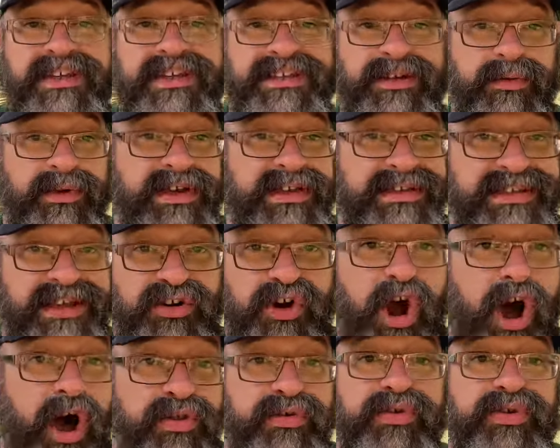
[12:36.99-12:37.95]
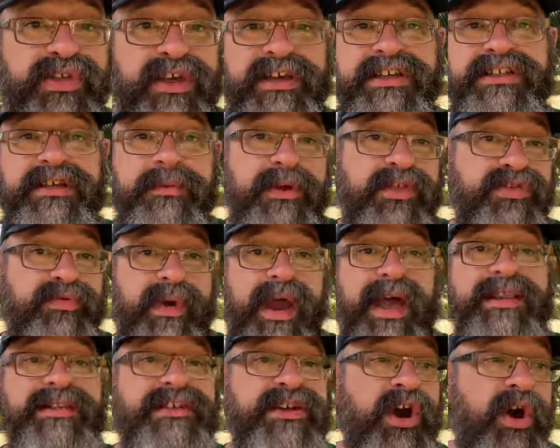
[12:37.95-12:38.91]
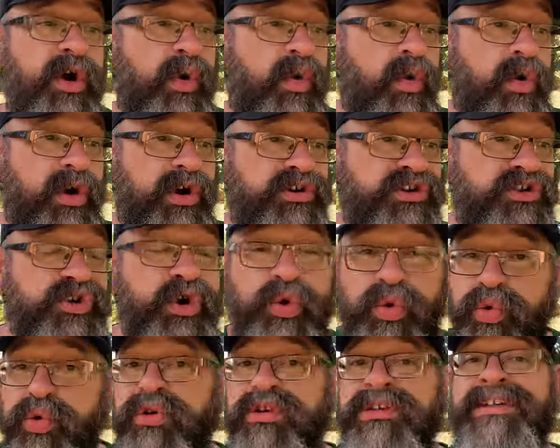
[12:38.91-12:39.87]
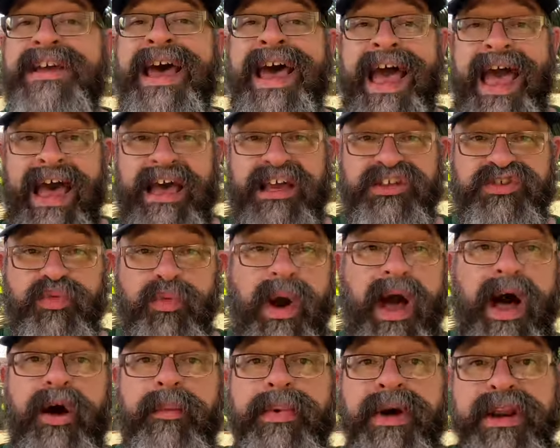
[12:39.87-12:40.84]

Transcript: because it would consider other things to be threats or tools as well.